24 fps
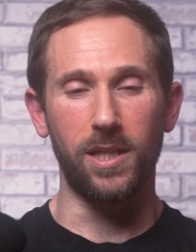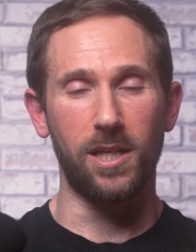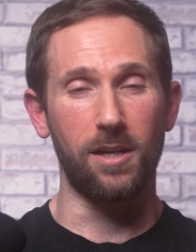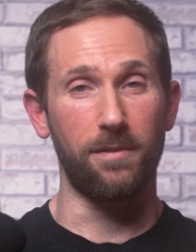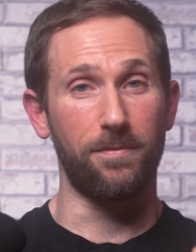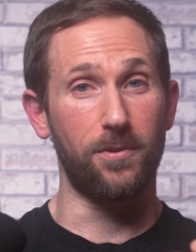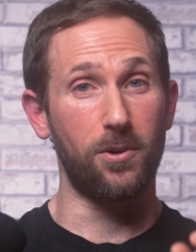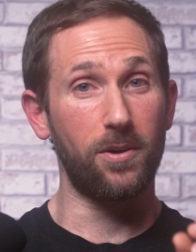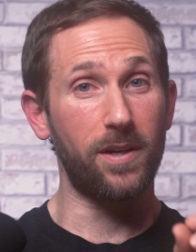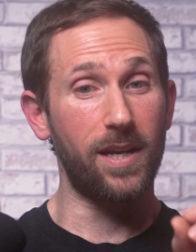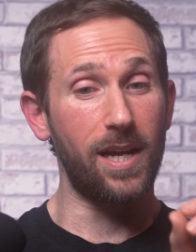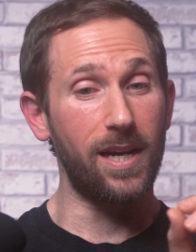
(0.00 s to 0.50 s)

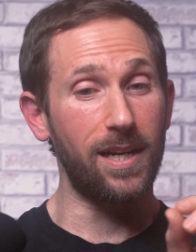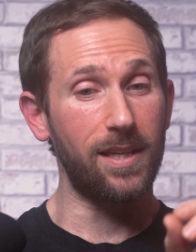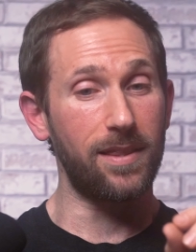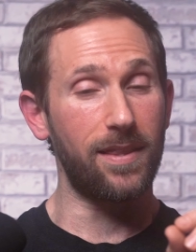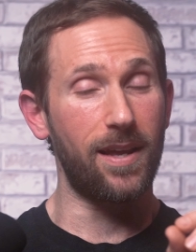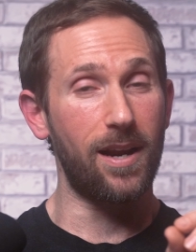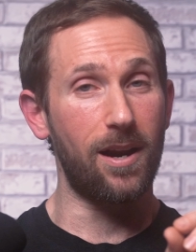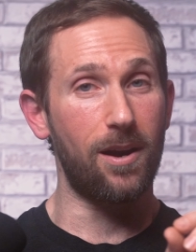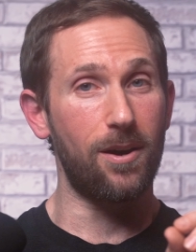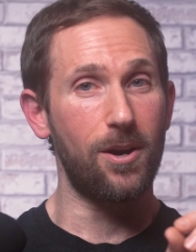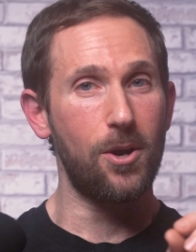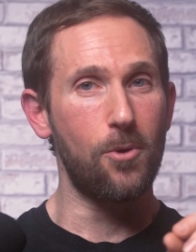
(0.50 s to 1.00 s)
If you're getting
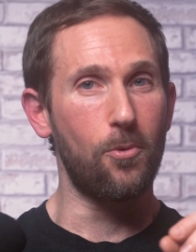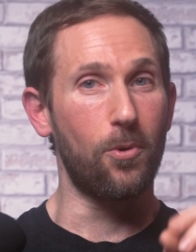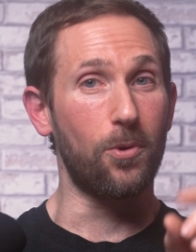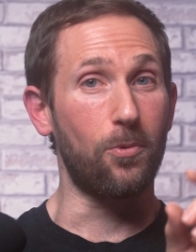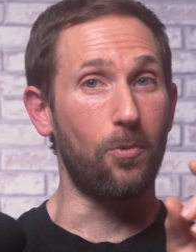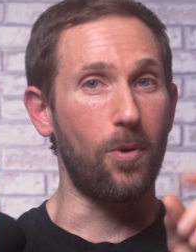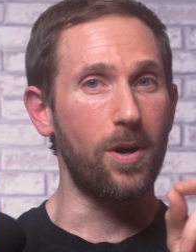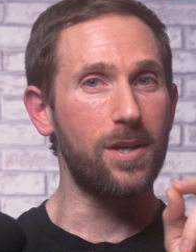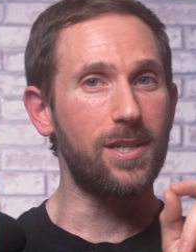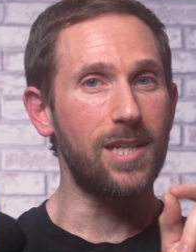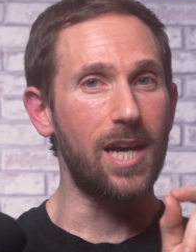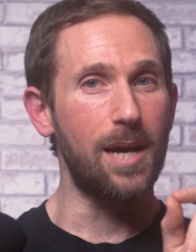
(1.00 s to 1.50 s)
there
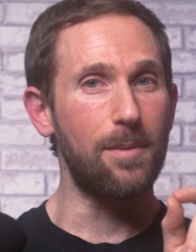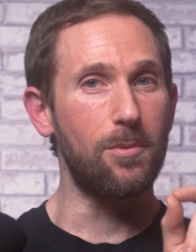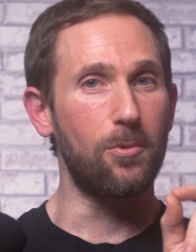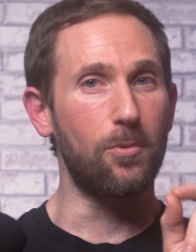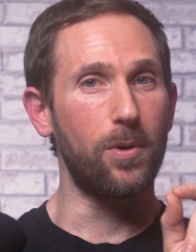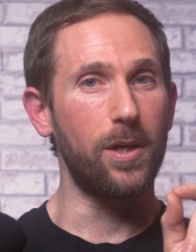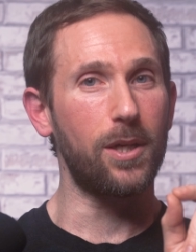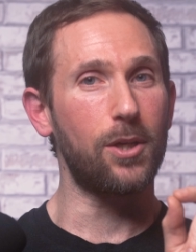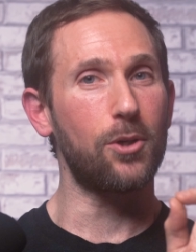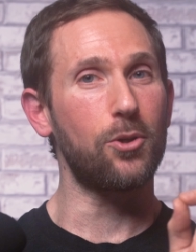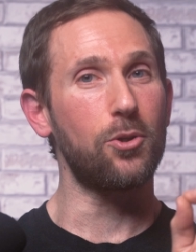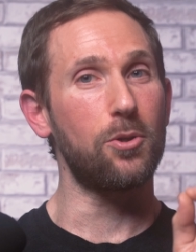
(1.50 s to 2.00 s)
with one time a
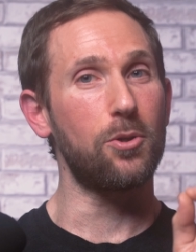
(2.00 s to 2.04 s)
week, you